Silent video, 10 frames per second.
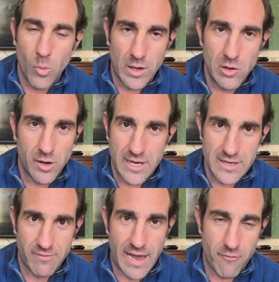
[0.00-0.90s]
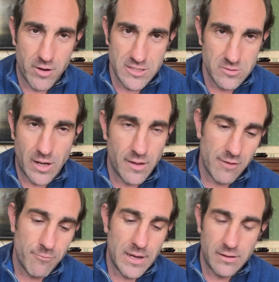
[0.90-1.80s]
When you look at his flat runners as well,
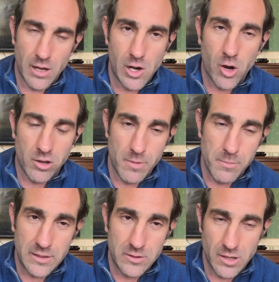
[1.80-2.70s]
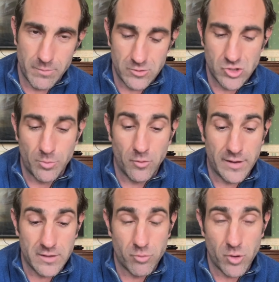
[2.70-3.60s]
a lot of them have been triple
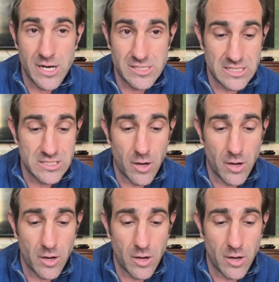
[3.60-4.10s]
figure prices.